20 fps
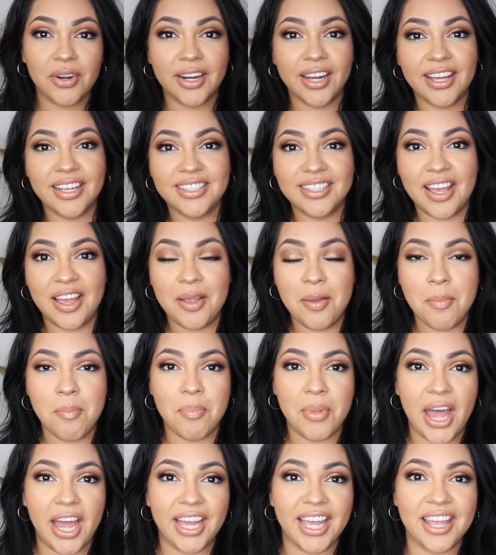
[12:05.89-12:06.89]
All right guys, I am
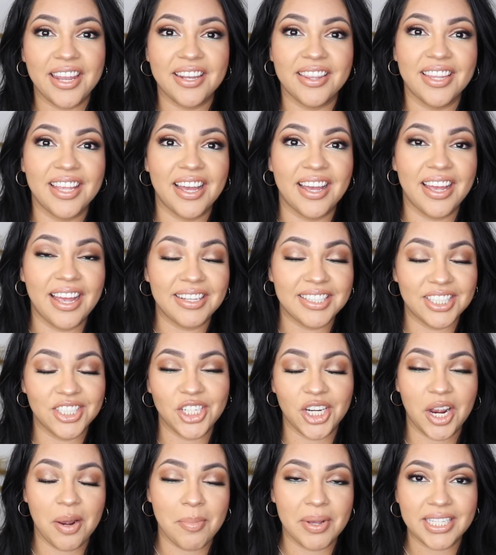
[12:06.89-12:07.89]
back and I had to
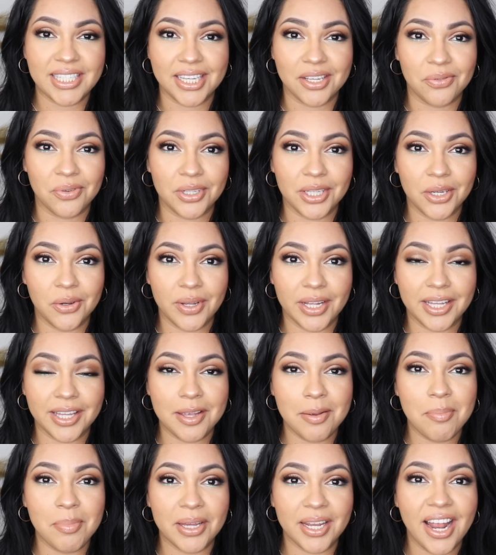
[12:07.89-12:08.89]
check on my son really
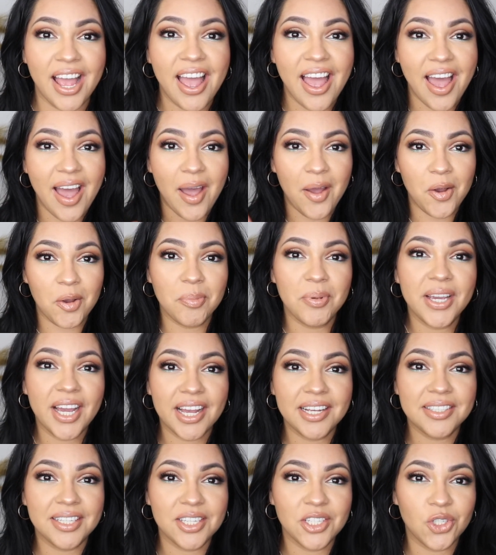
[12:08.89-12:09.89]
quickly, but I hope you
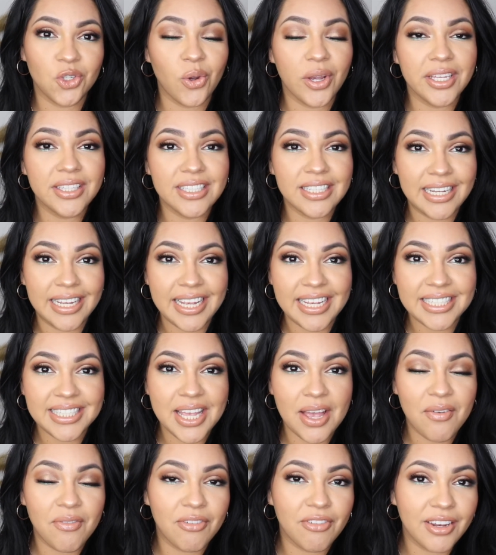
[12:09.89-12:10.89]
guys enjoyed
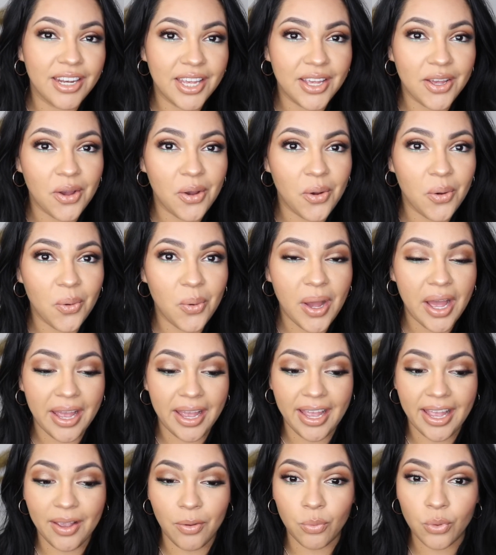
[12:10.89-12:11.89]
today's video.
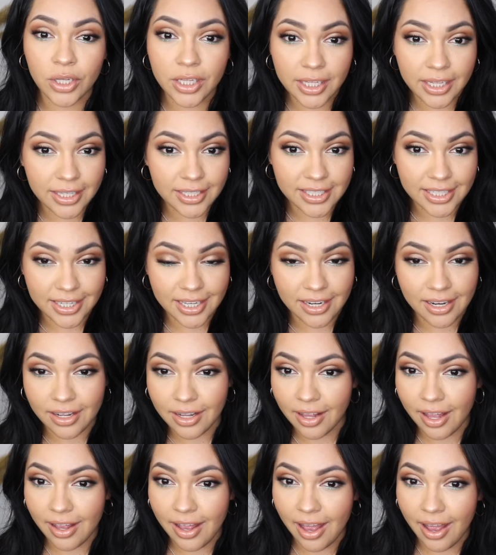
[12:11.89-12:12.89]
I really
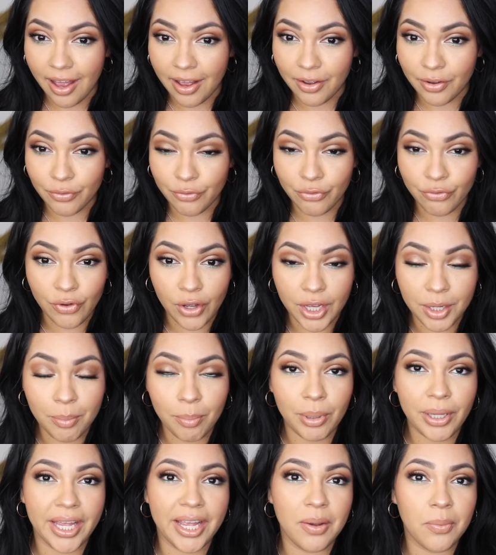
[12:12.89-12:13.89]
did have
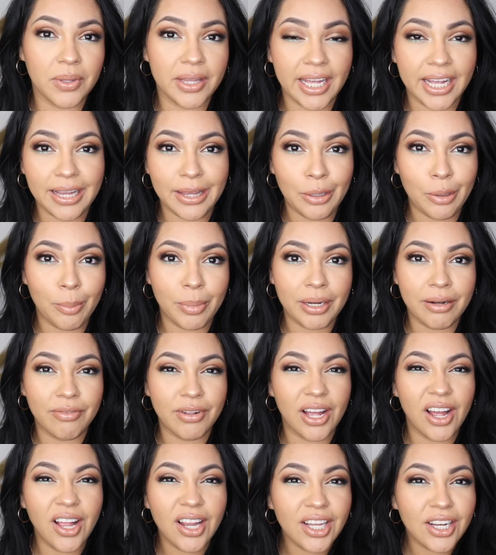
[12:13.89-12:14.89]
fun playing with like a little bit
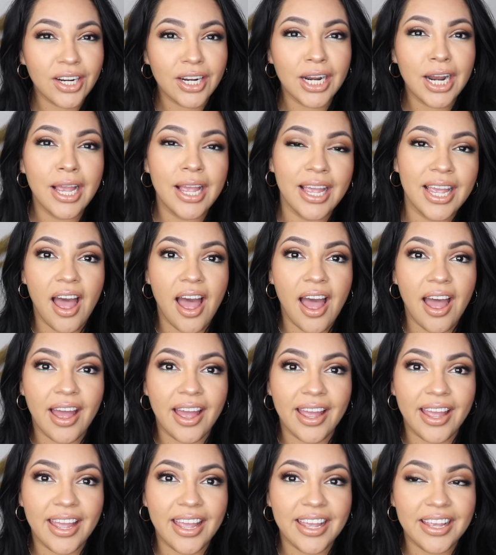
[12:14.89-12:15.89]
of color.
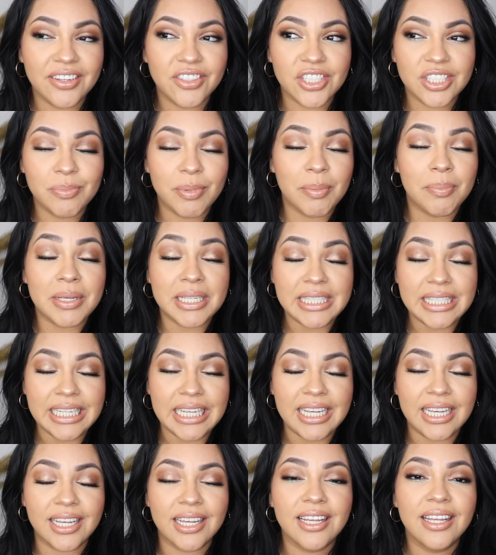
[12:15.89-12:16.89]
I just been
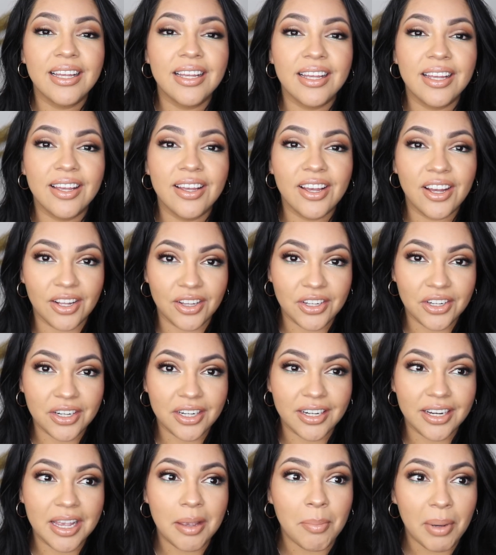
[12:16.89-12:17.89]
missing
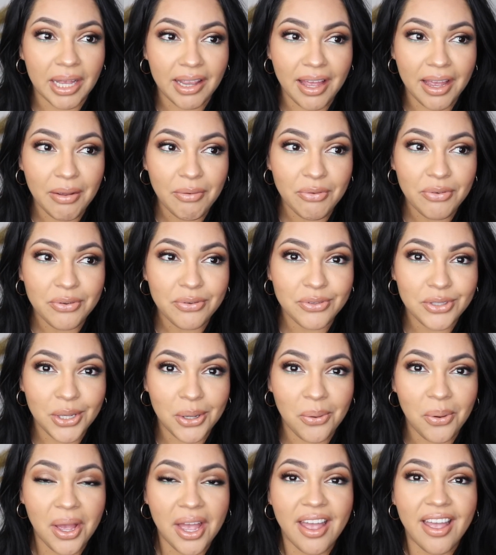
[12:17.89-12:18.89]
color in my life.
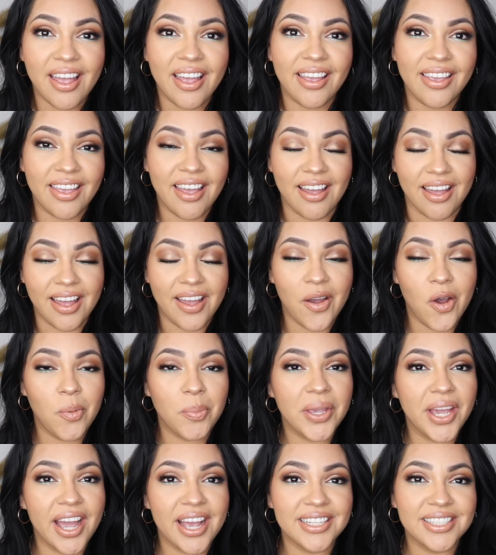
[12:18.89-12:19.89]
So yeah, I
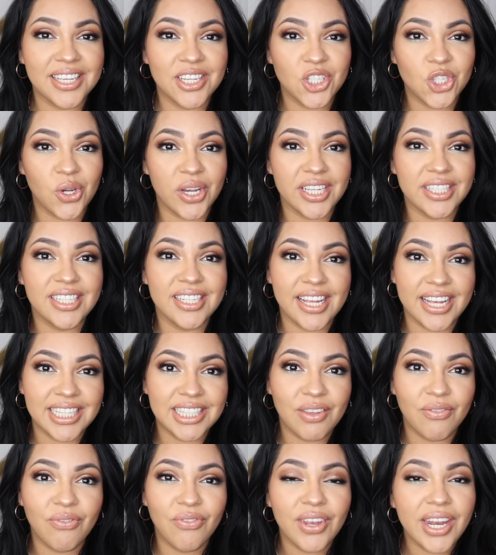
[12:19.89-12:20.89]
hope you guys enjoyed
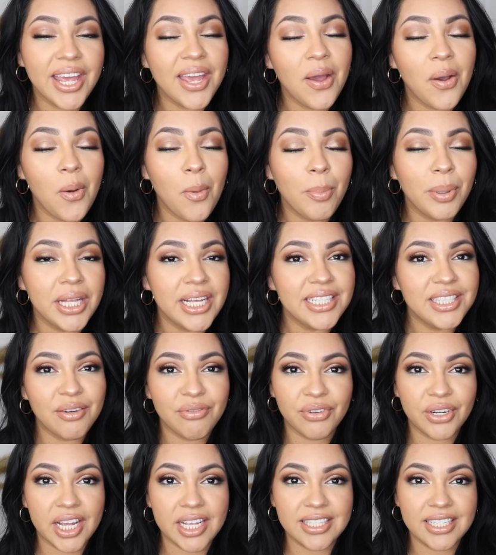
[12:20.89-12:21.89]
today's video. Please
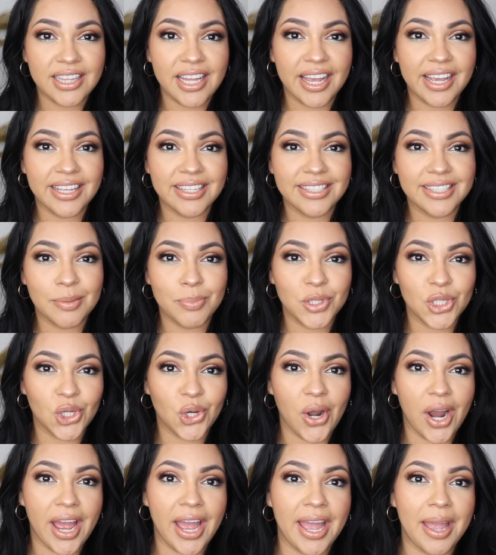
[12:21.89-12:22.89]
don't forget to like and
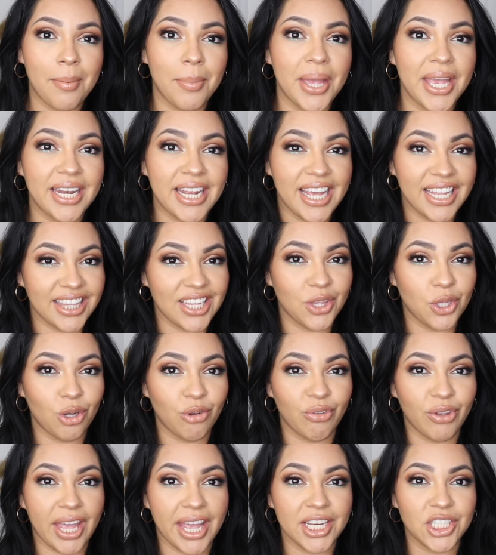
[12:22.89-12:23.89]
subscribe and hit that
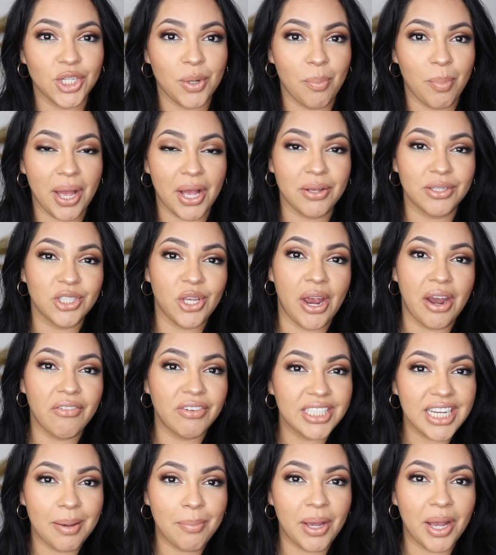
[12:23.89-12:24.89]
notification bell so
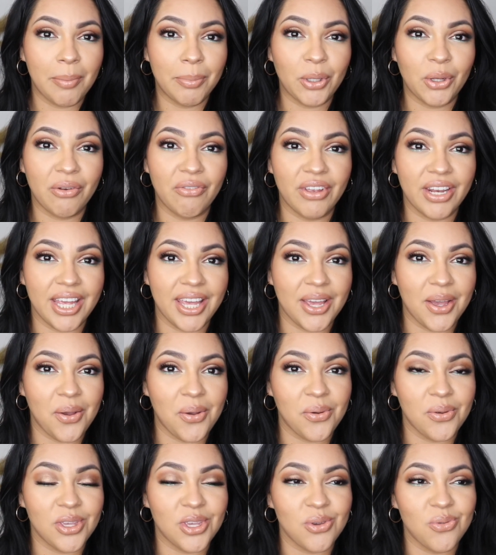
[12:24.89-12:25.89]
every time I upload a
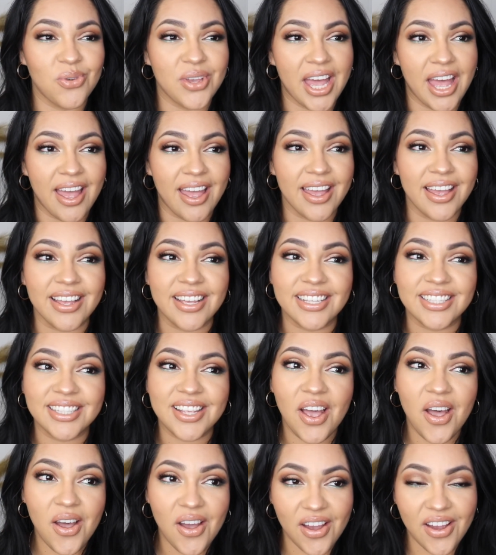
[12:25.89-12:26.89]
video, you
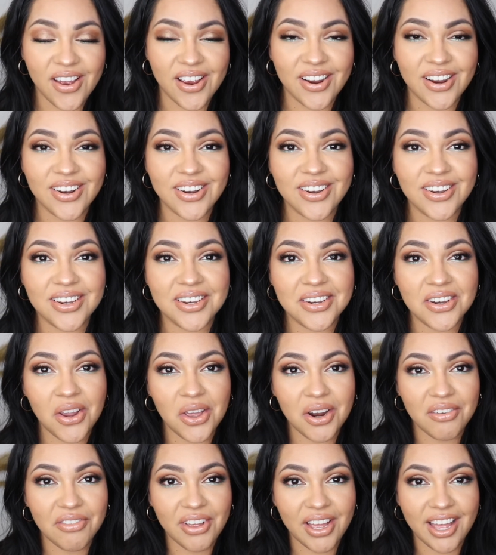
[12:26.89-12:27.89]
guys are
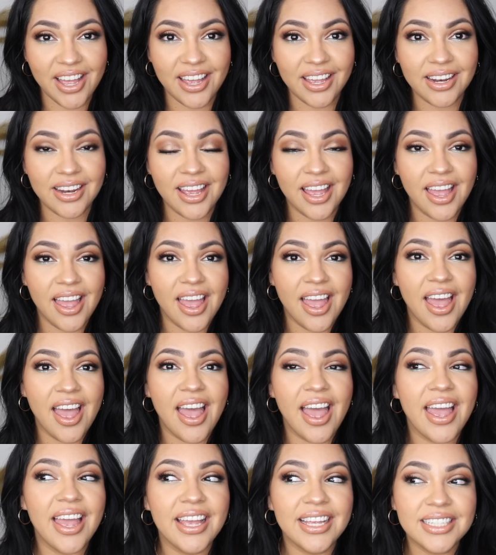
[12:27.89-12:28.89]
notified.
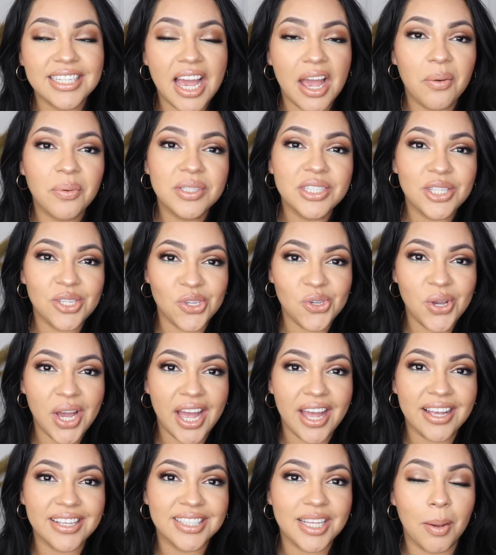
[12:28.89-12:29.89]
And I will see you
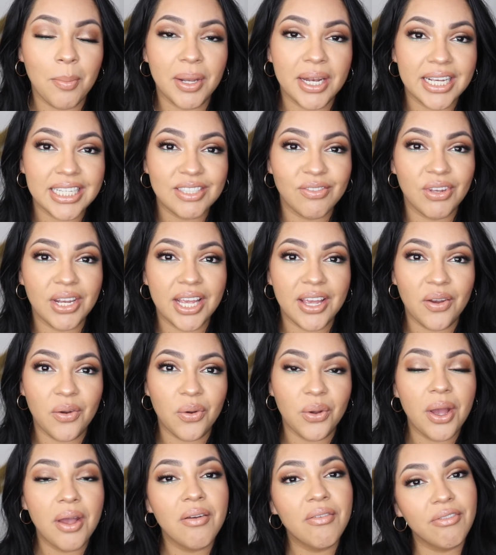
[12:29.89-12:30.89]
guys on my next
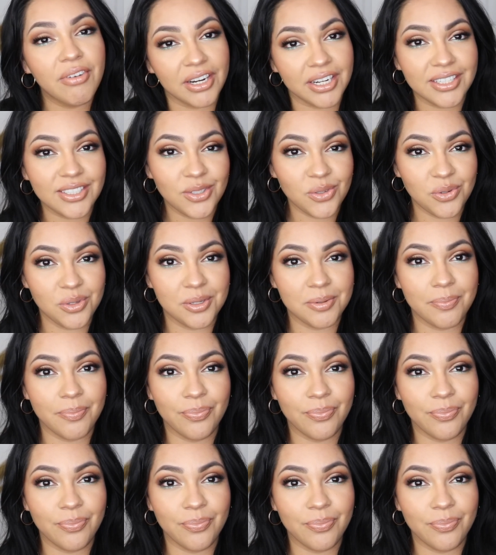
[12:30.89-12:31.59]
video very soon.